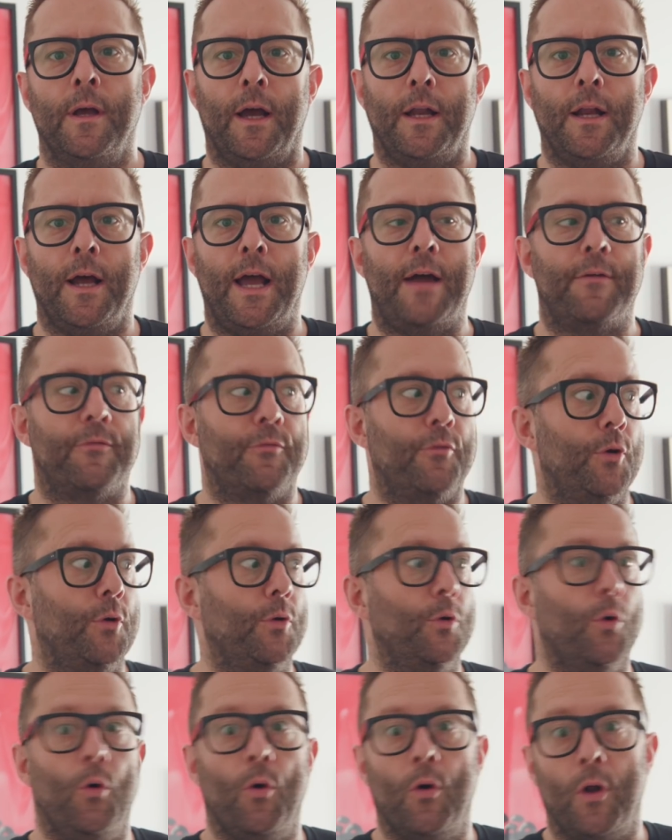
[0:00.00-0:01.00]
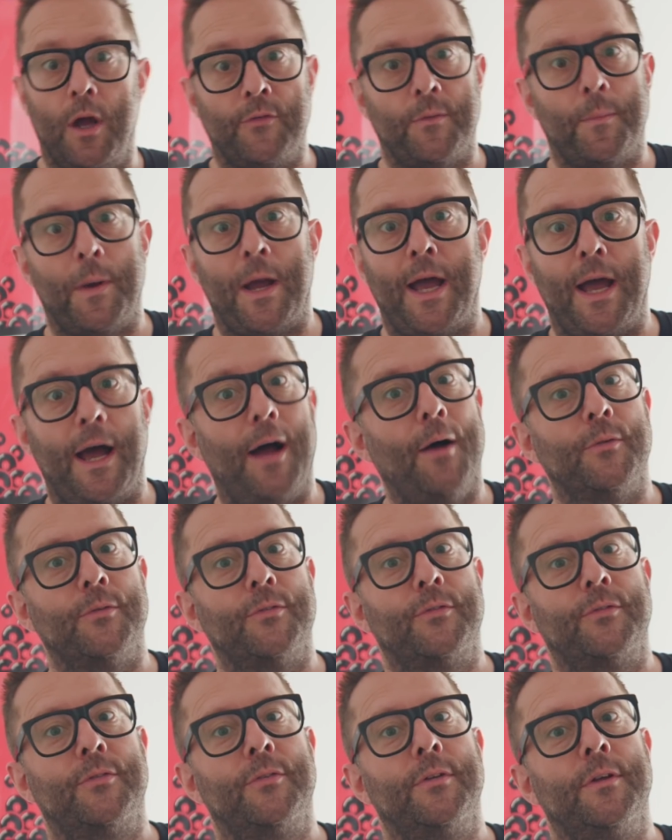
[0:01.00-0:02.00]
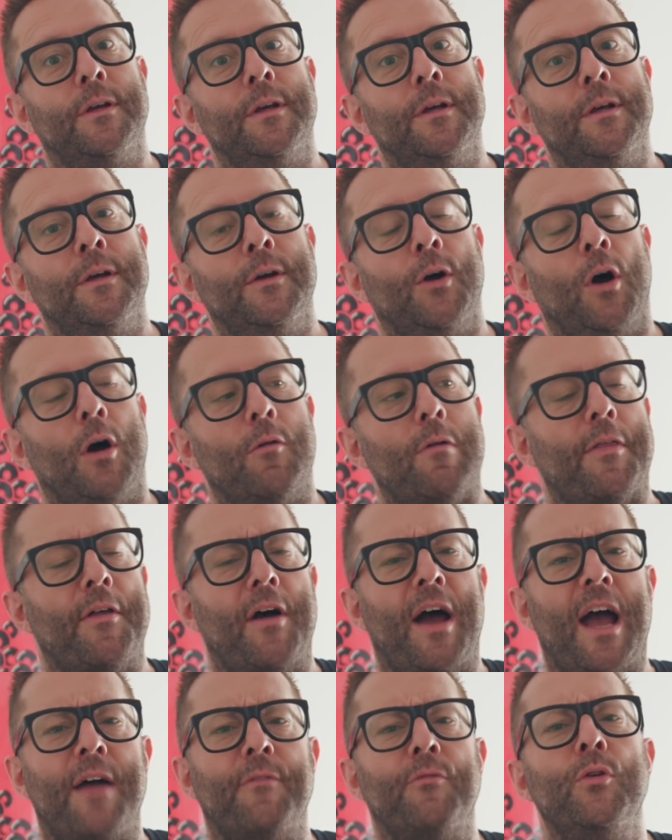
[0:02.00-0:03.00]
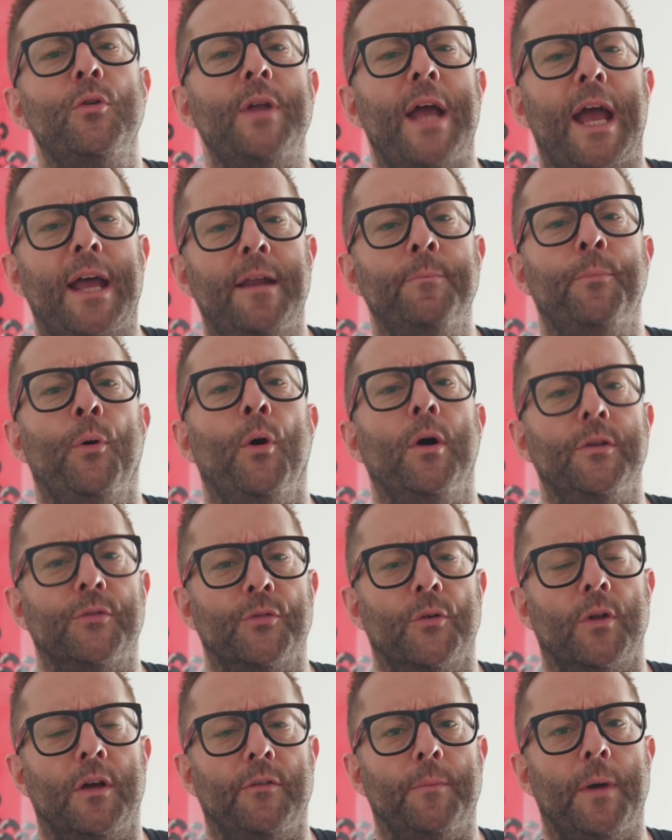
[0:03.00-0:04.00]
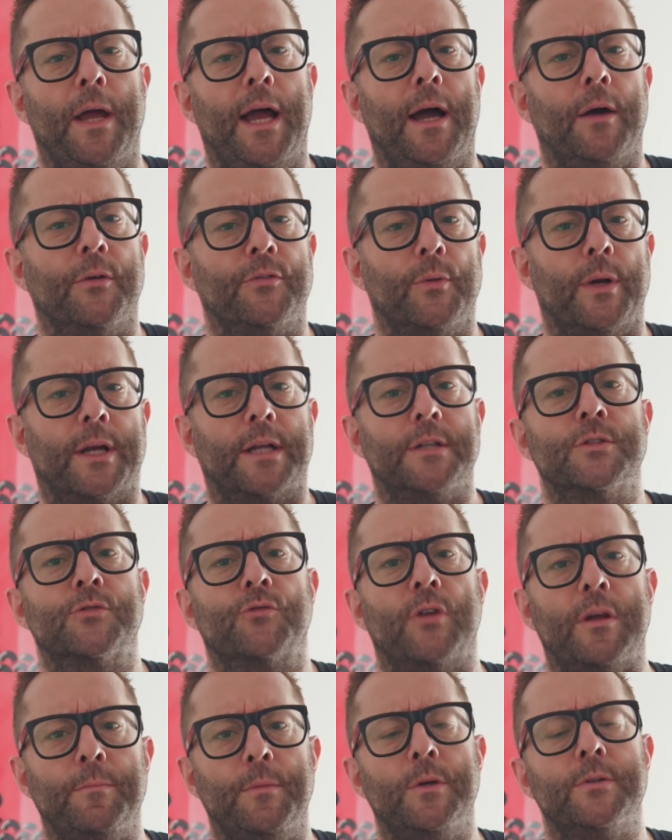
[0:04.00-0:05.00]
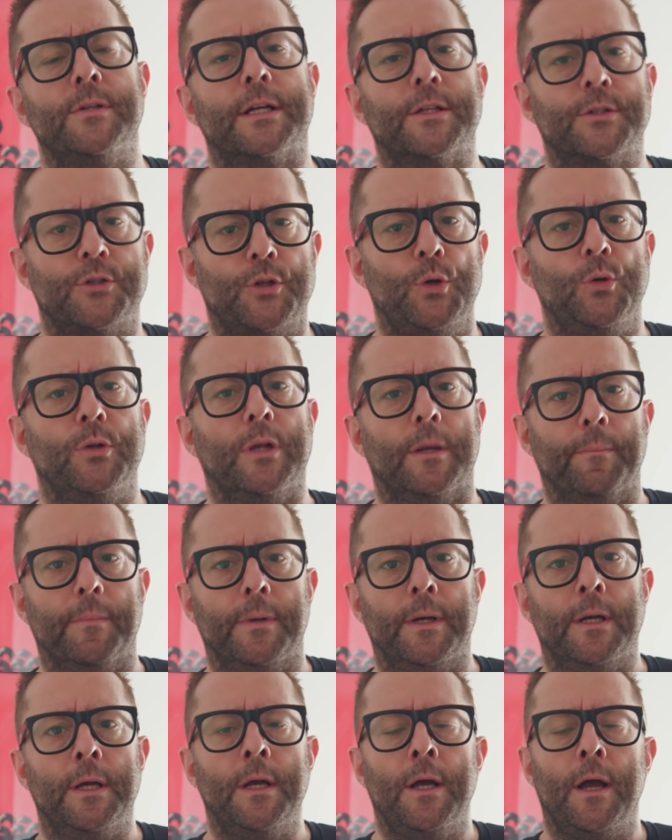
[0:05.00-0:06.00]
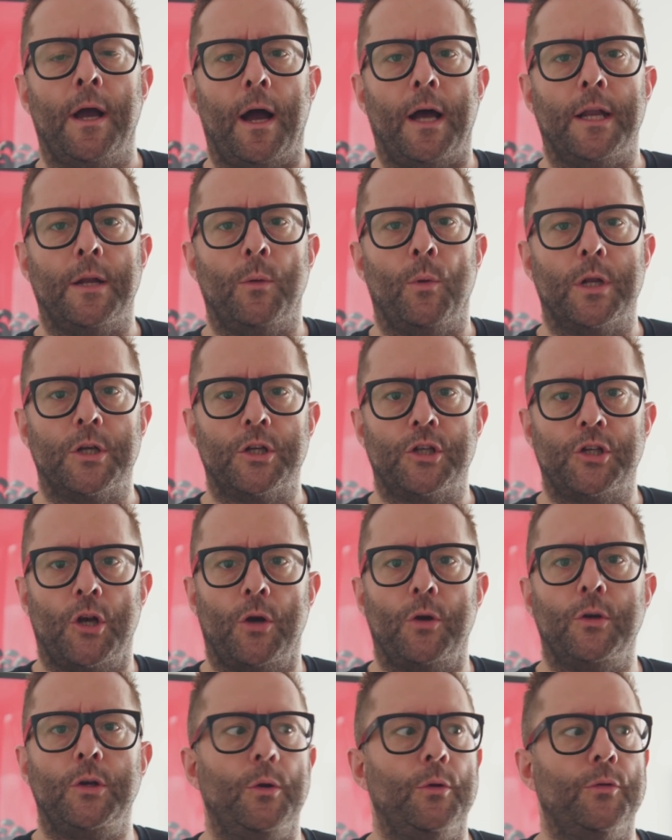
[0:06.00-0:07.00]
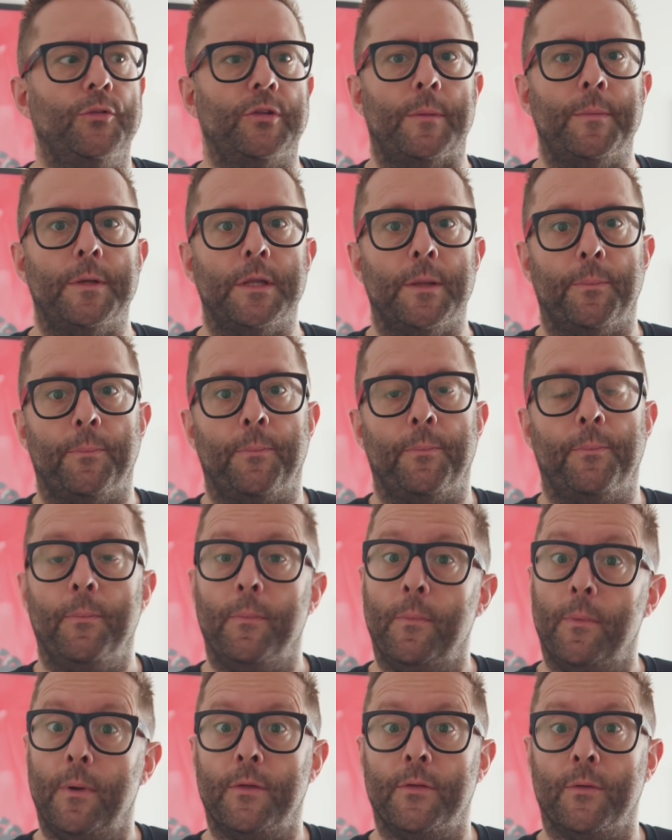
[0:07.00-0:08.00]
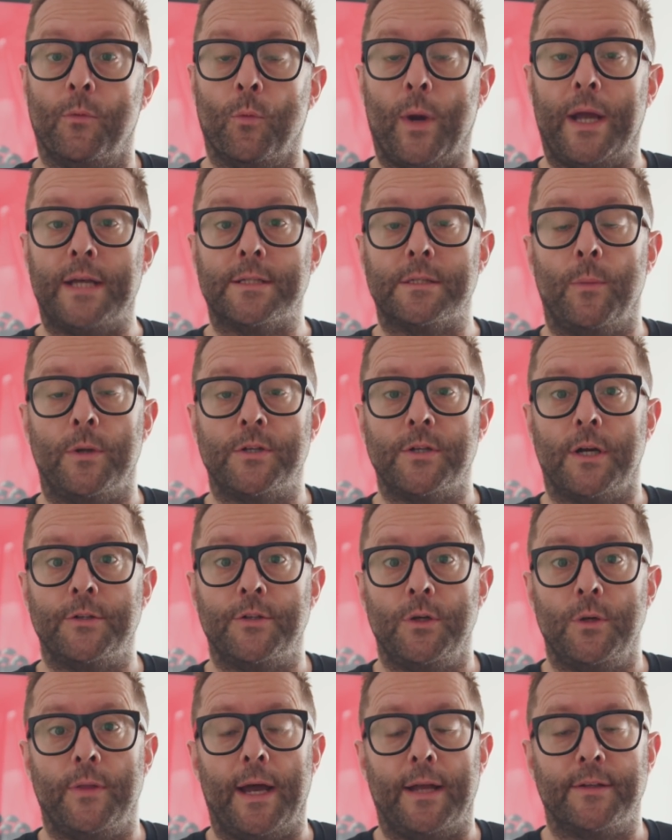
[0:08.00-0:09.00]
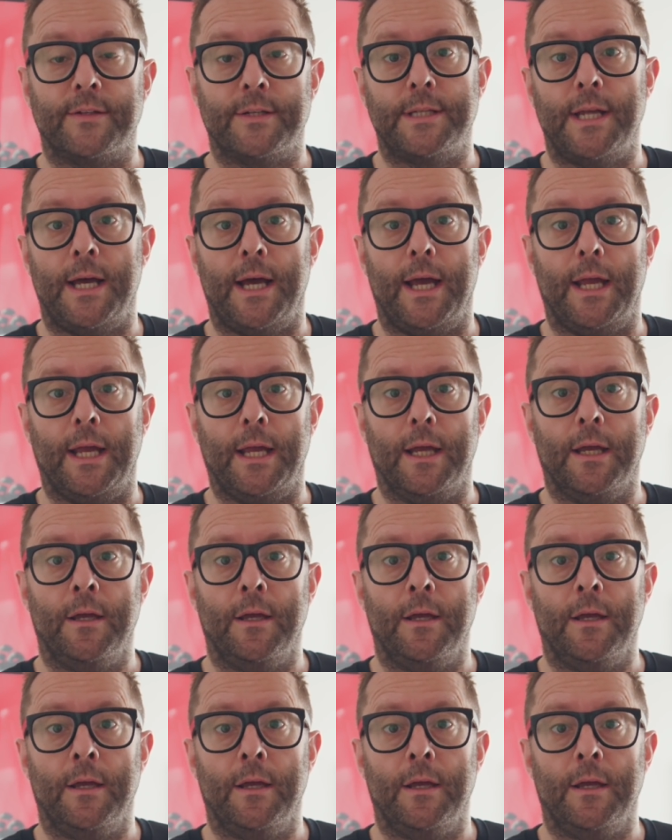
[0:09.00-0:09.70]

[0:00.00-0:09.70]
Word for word: And I have Roon all over my house. Or rather, I have Roon endpoints all over my house so I can stream music to them. And I want to show you some of the ways in which I do that today.